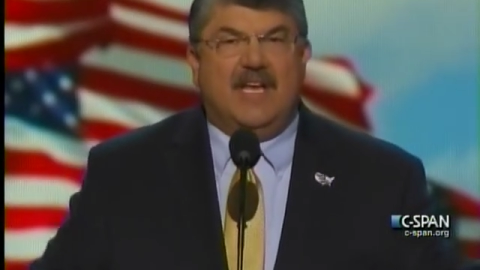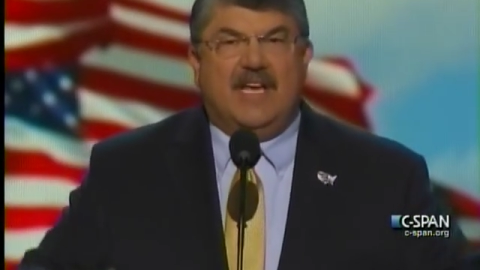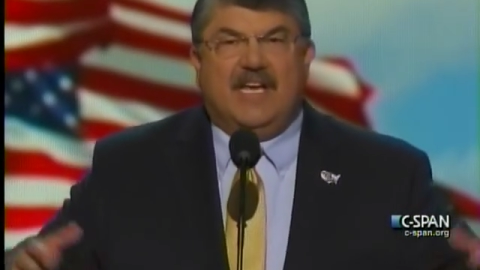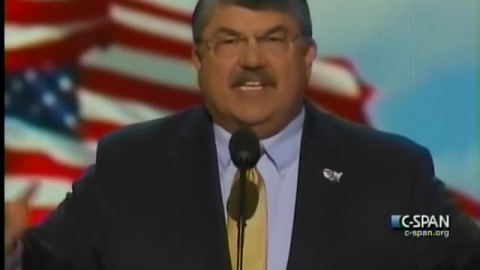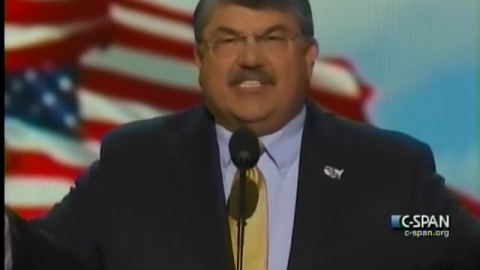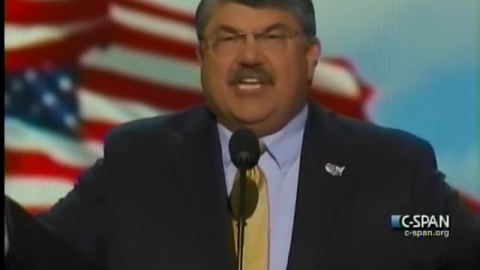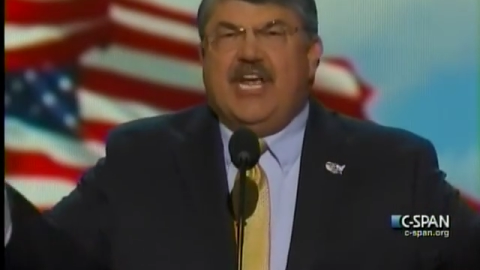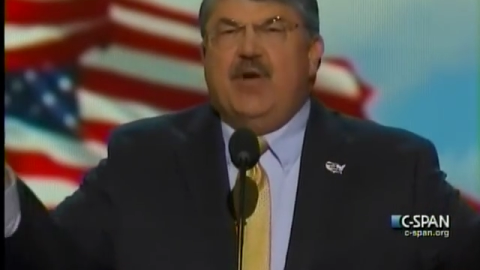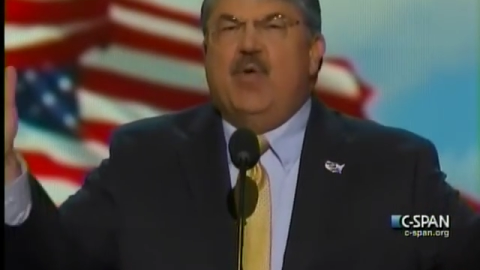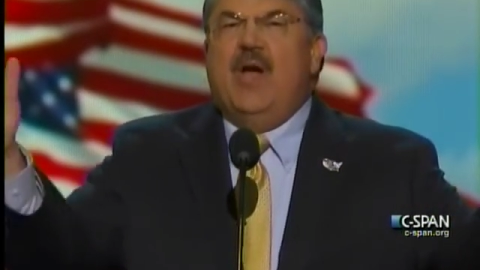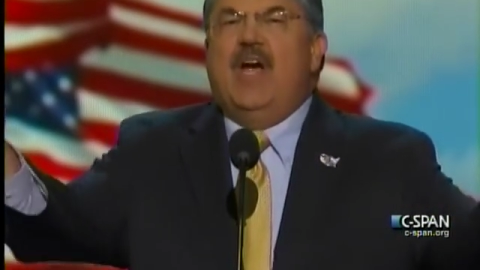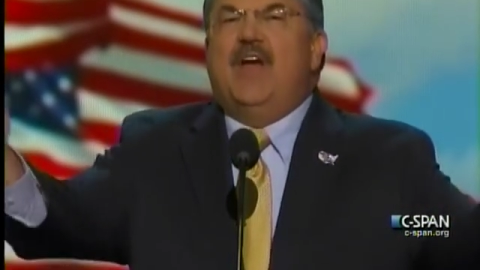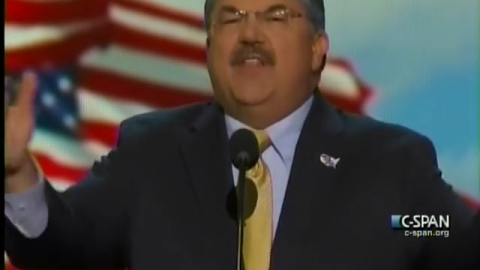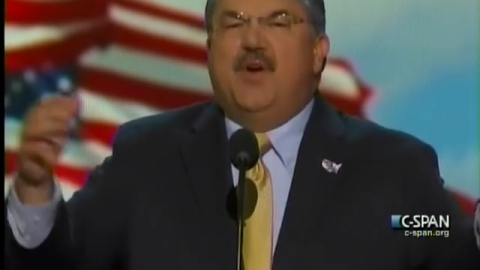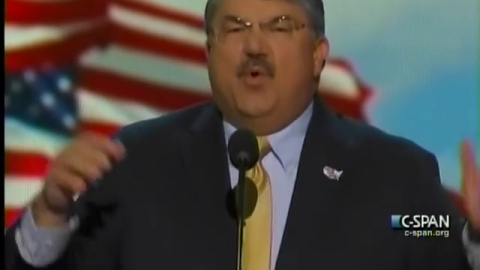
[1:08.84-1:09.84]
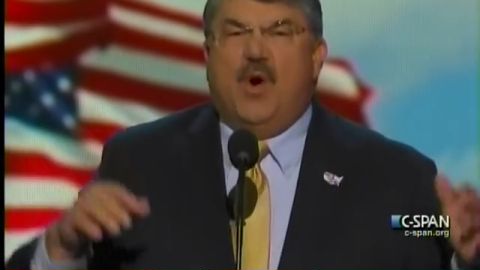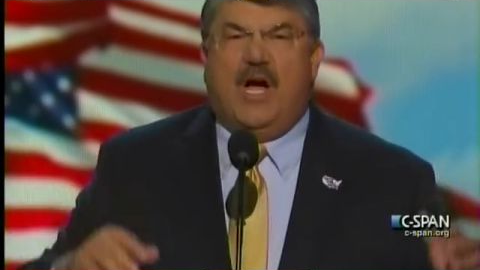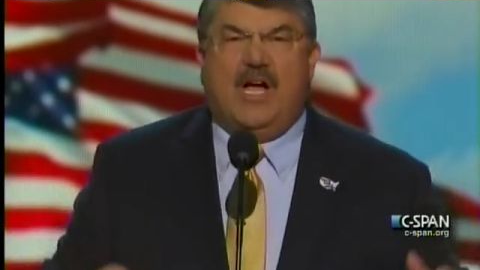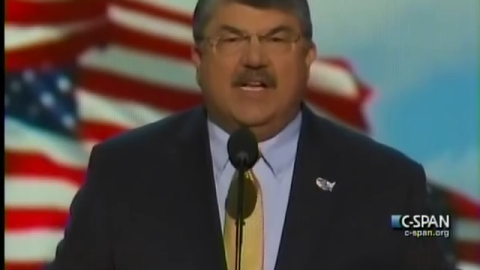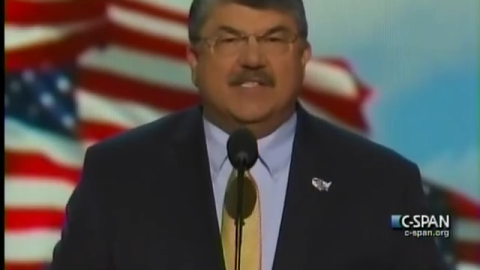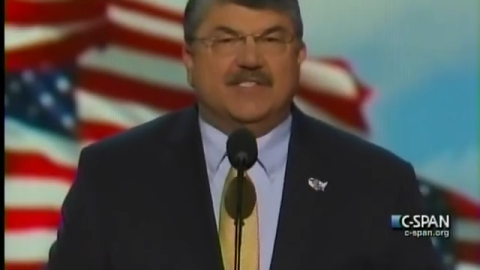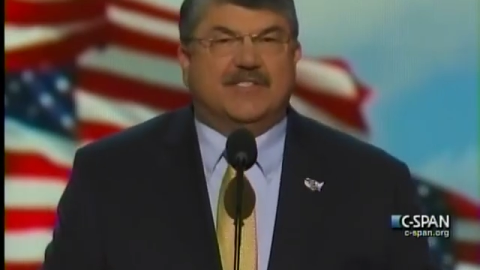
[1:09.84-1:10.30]
You see, we're the
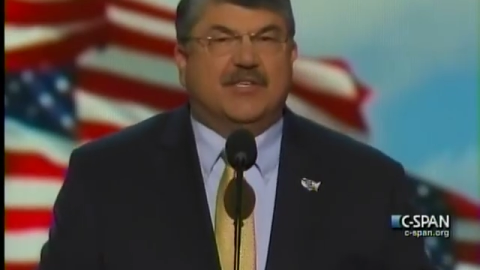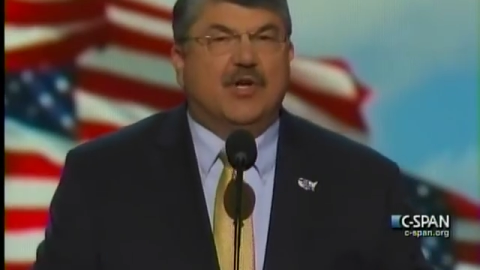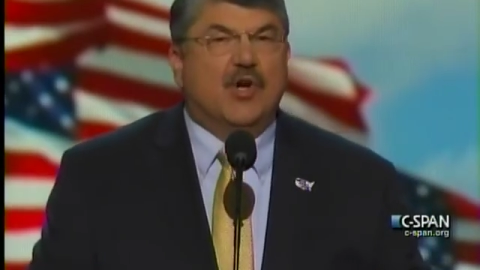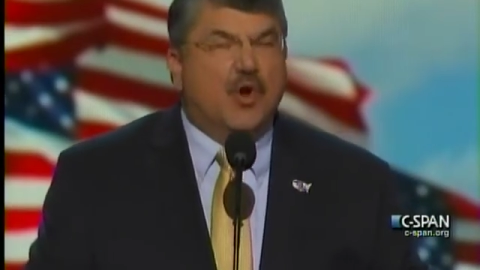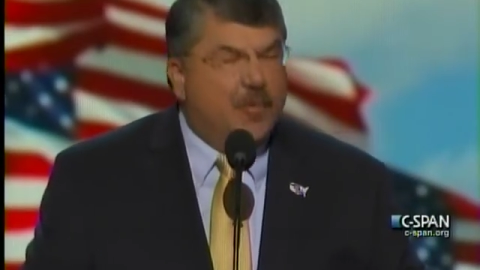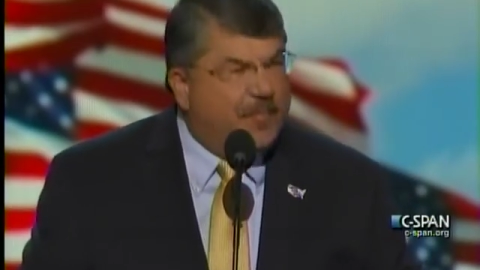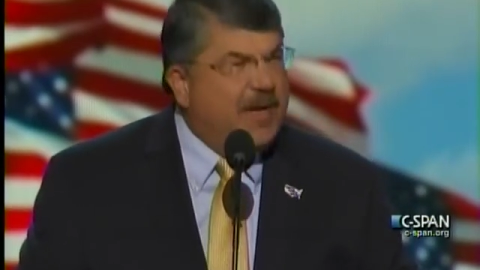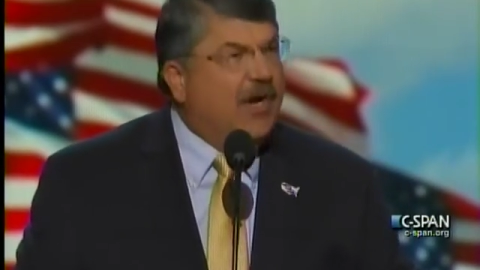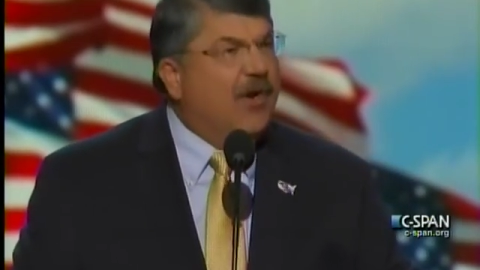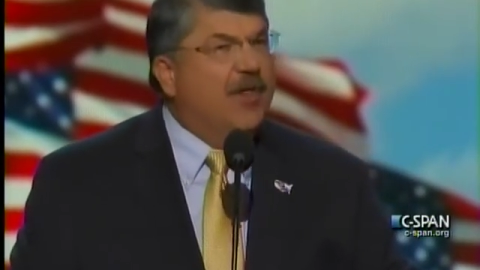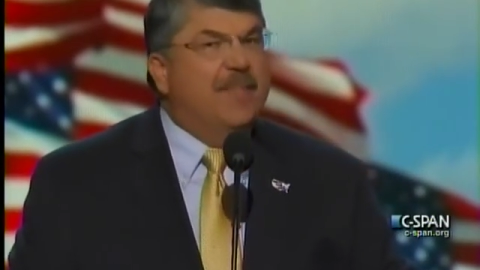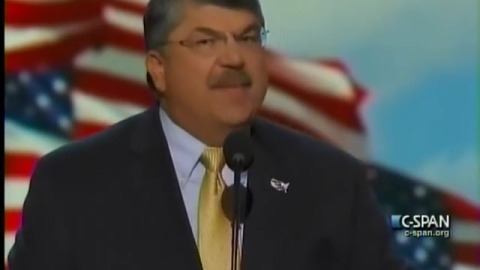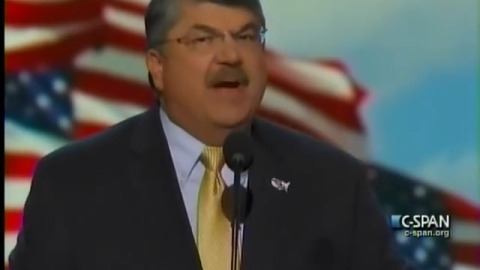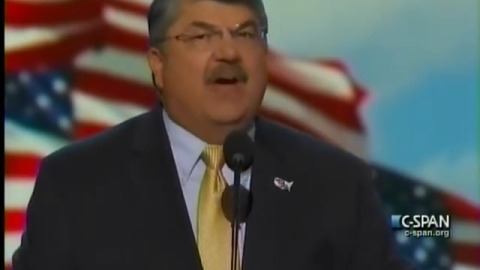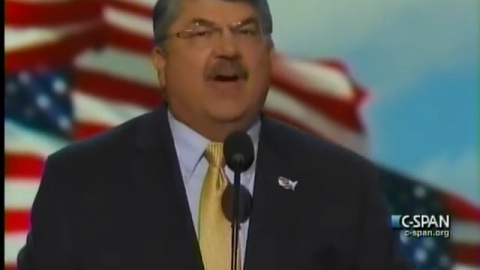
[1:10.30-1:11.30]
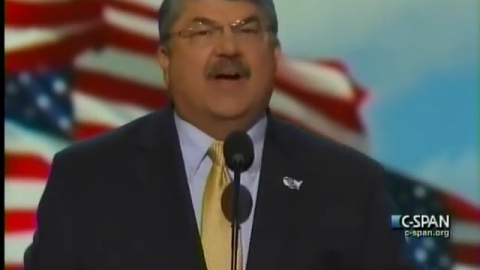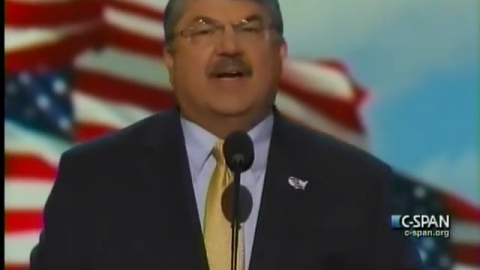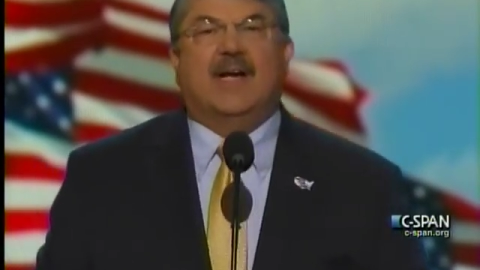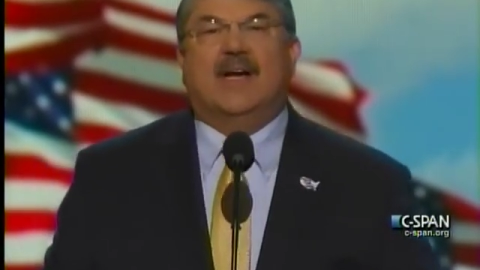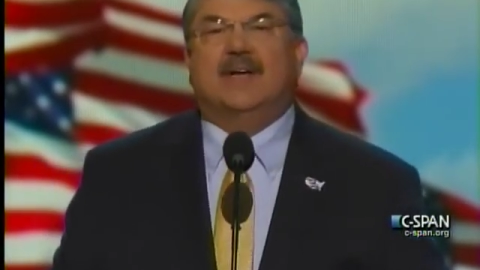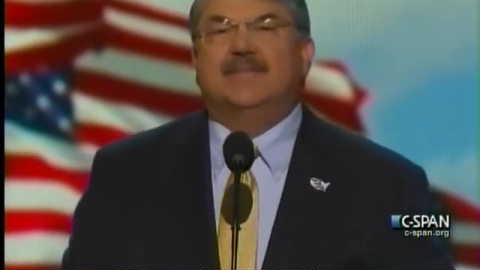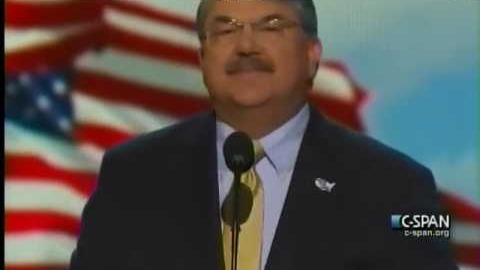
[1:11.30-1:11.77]
ones who build America.